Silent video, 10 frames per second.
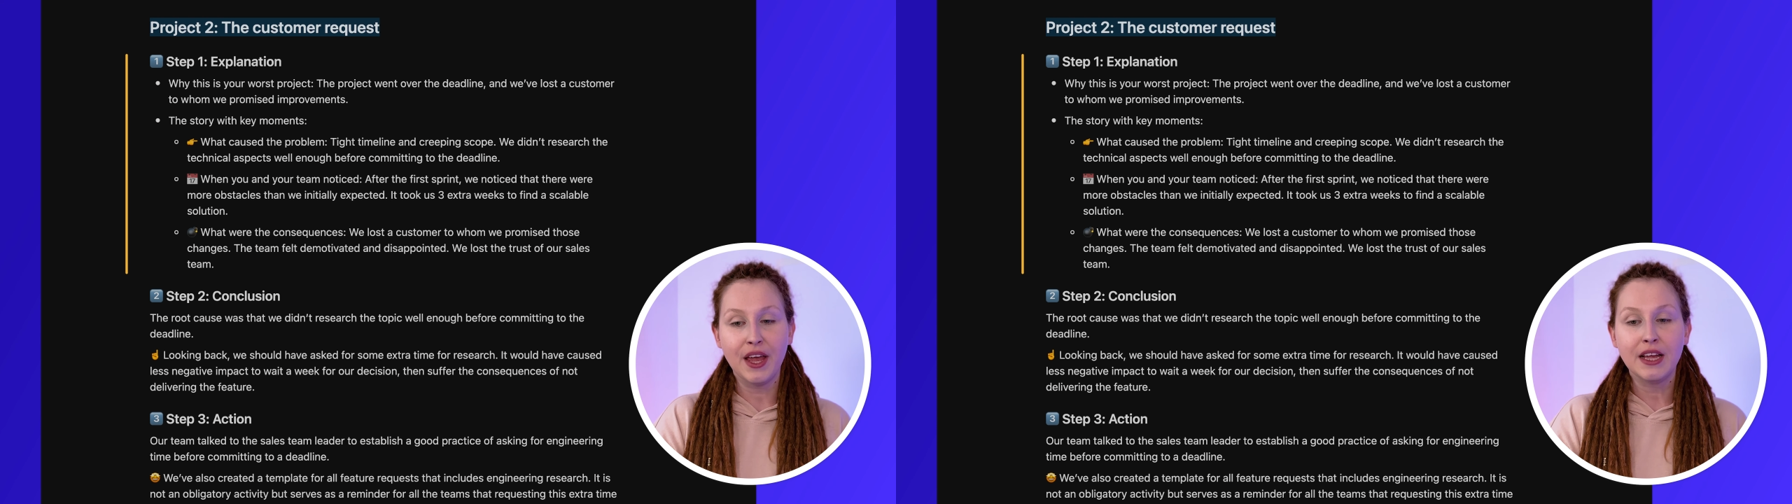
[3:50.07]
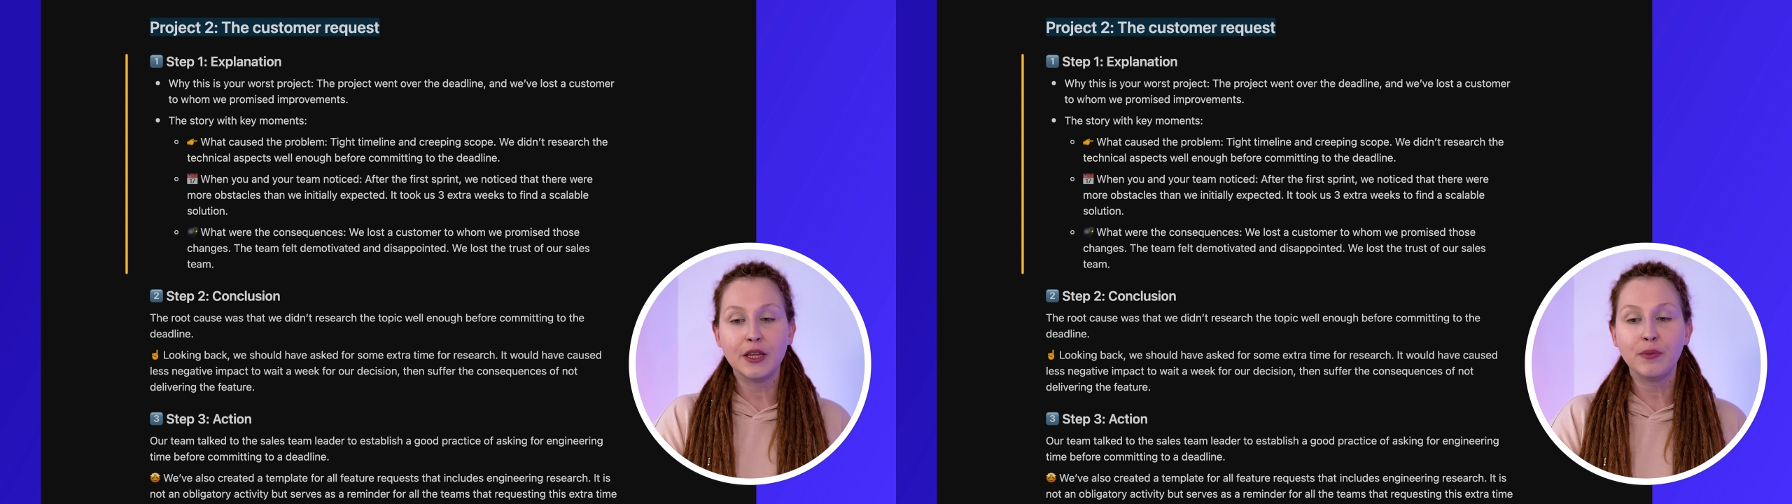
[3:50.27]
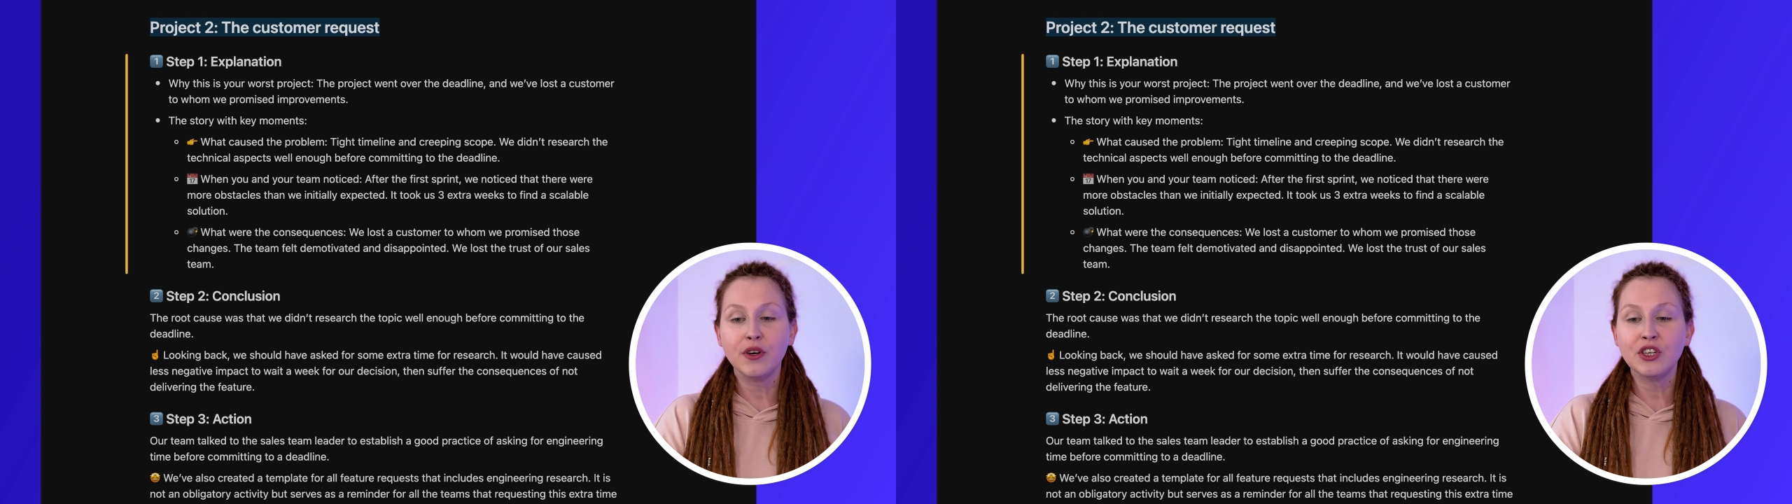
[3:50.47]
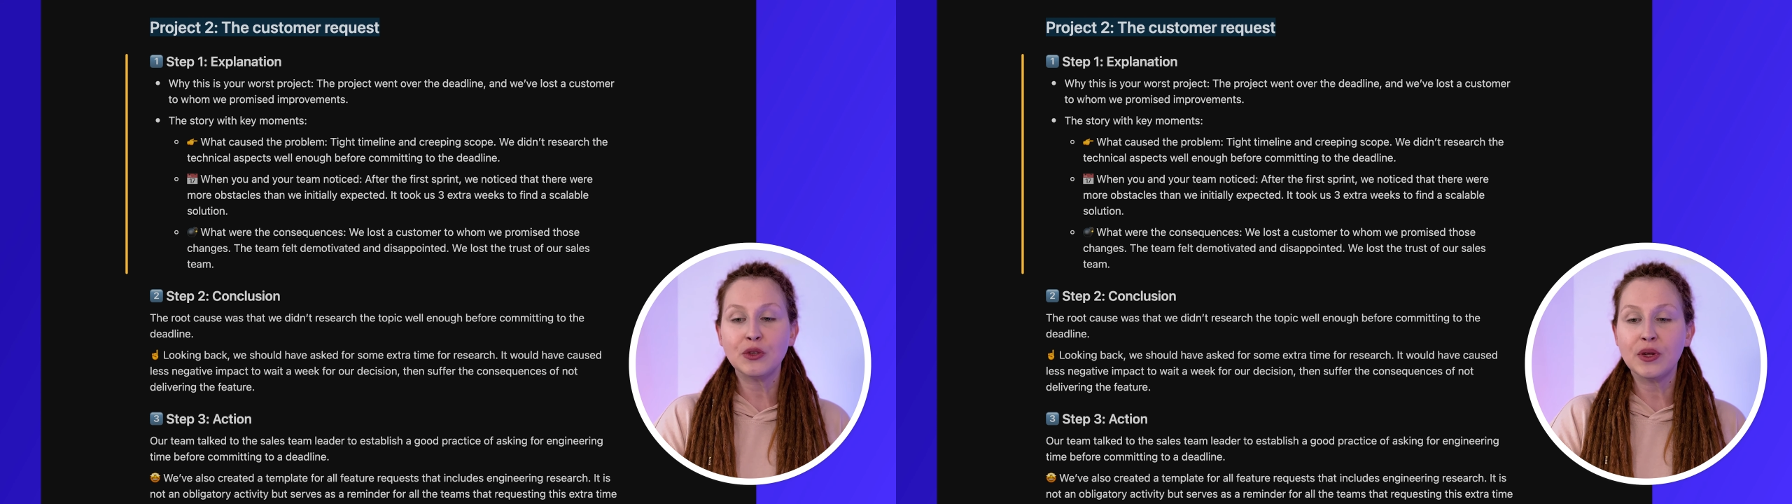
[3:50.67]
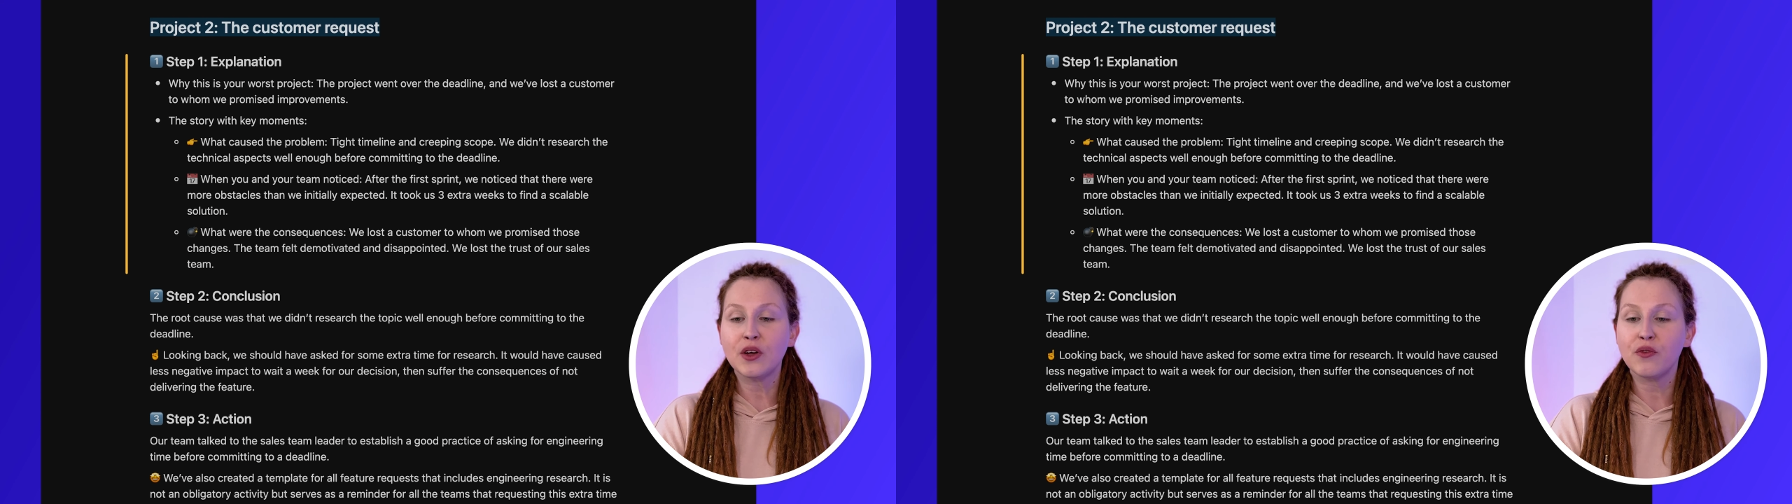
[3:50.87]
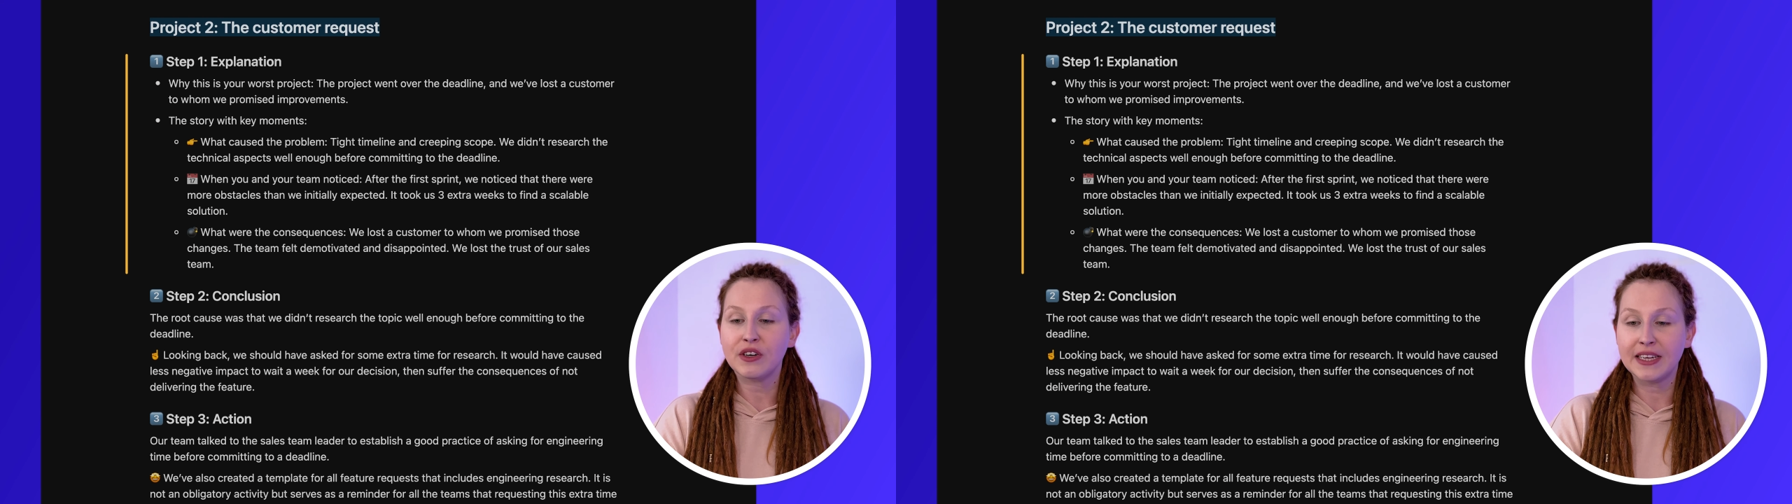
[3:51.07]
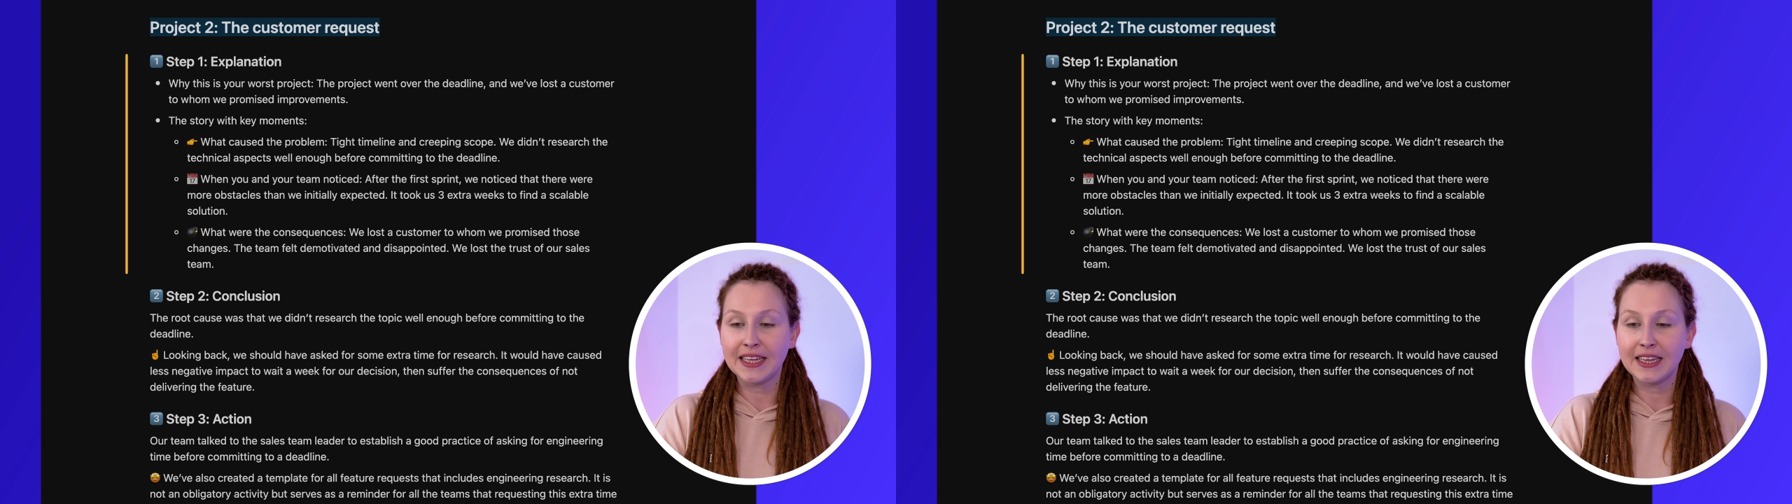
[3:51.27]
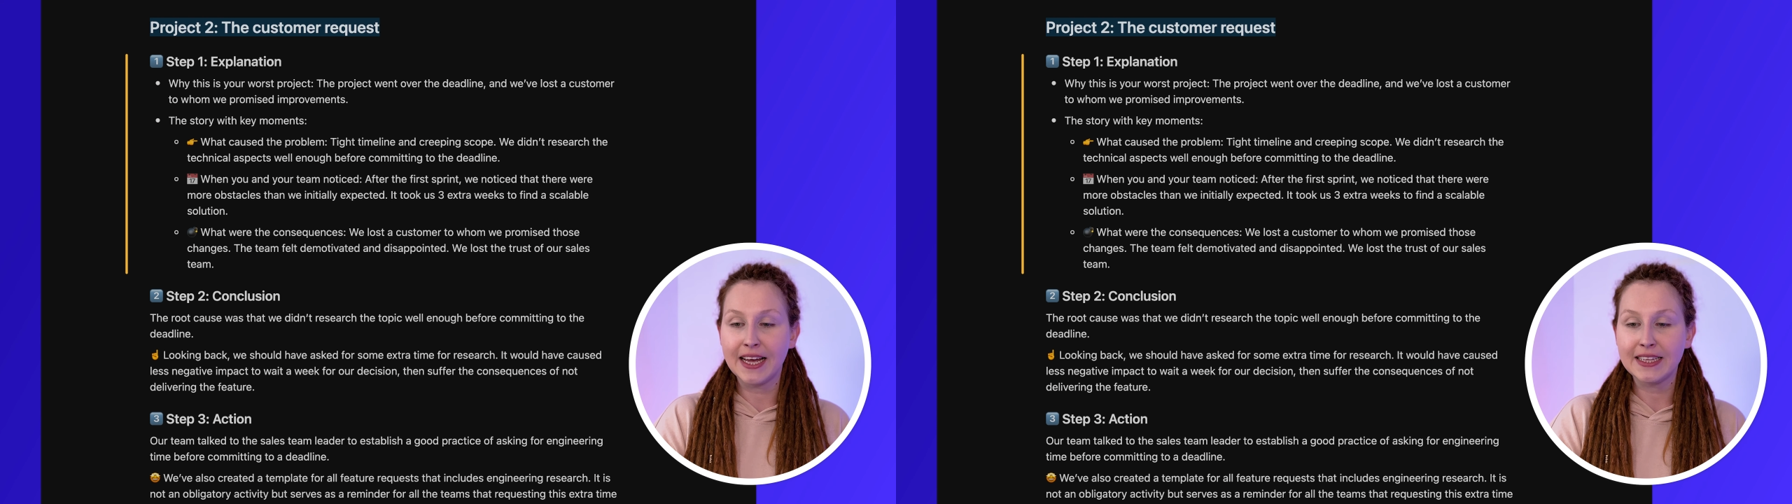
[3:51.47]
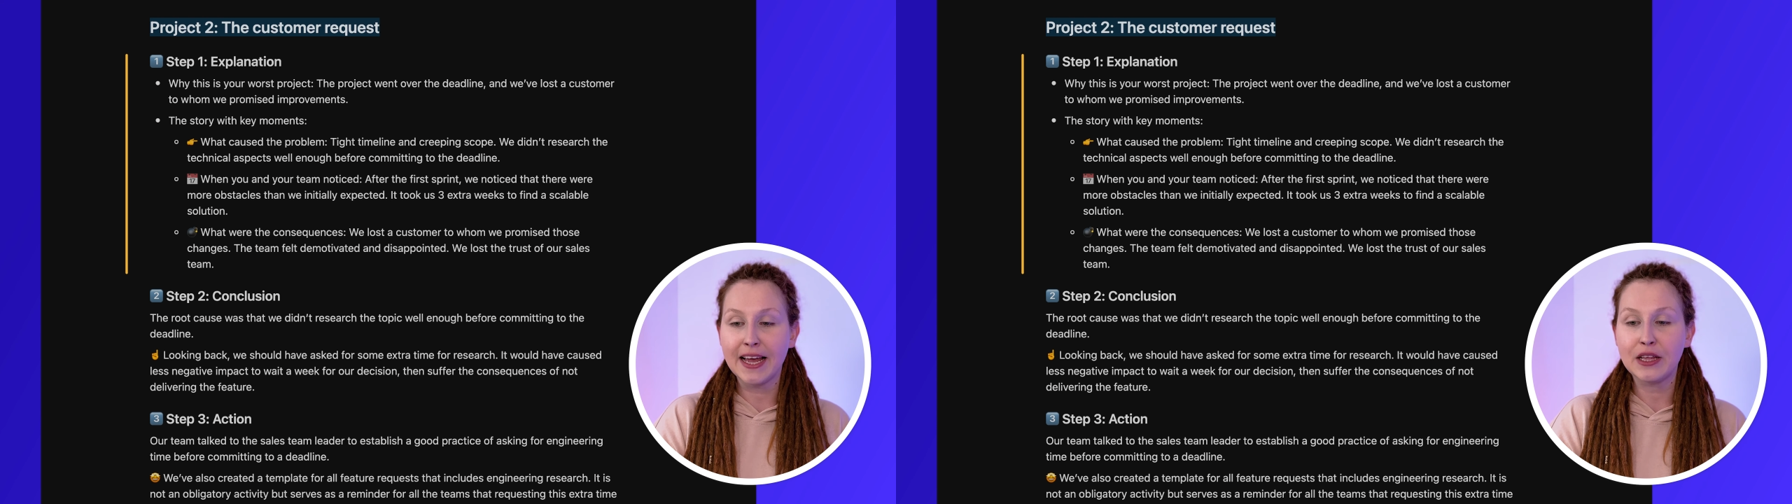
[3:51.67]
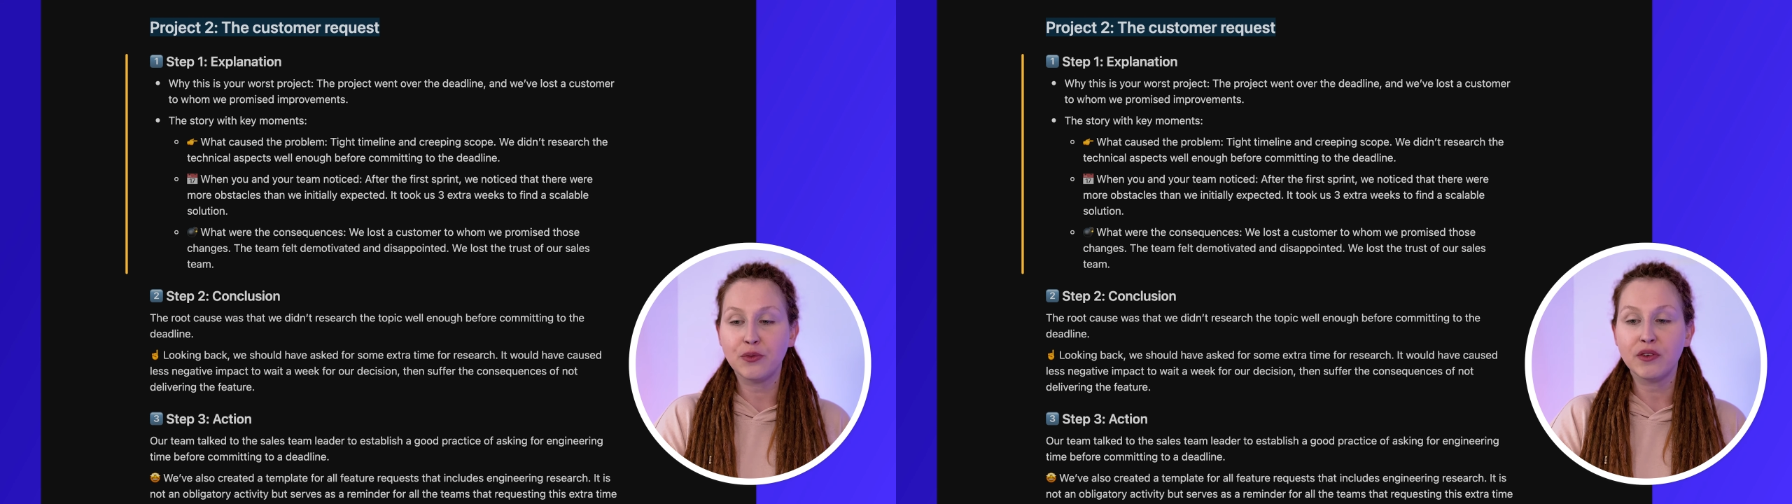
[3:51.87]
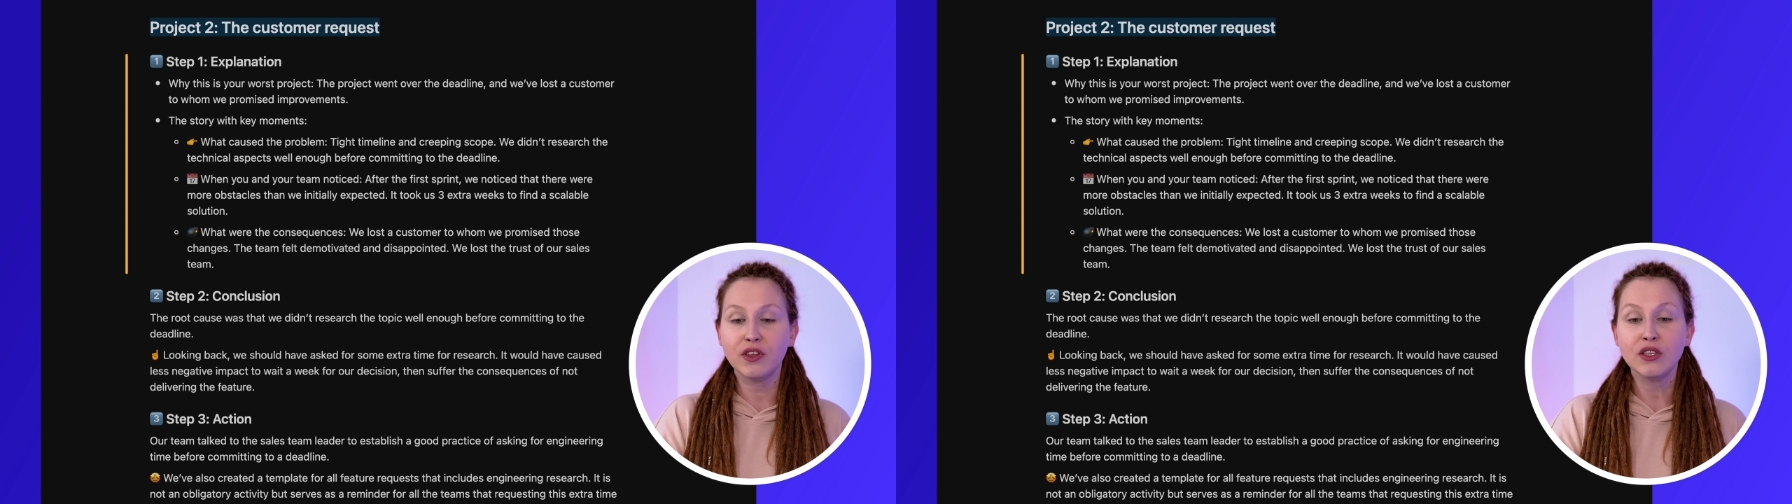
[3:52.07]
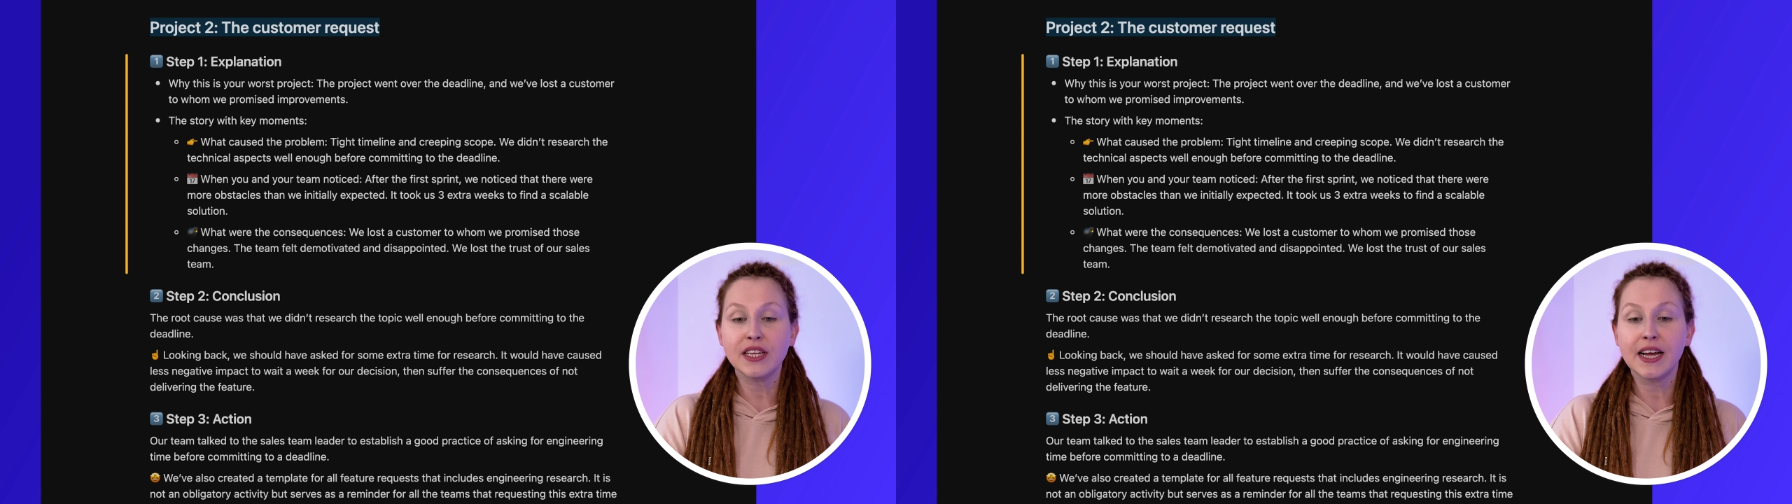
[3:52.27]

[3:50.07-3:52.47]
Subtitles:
The project went over deadline and we've lost a